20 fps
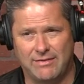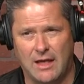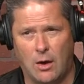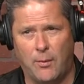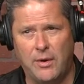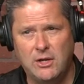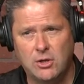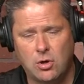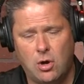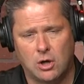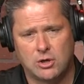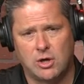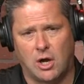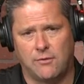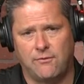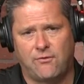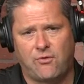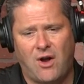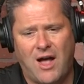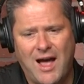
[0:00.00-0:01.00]
Now, we talked on
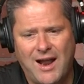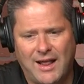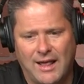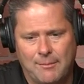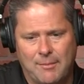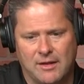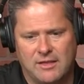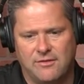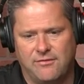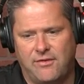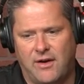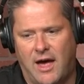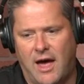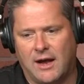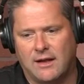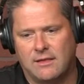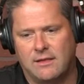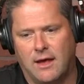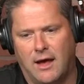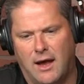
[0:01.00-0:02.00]
Friday about the
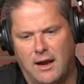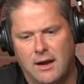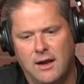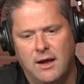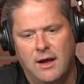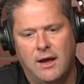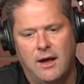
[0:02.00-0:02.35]
fact that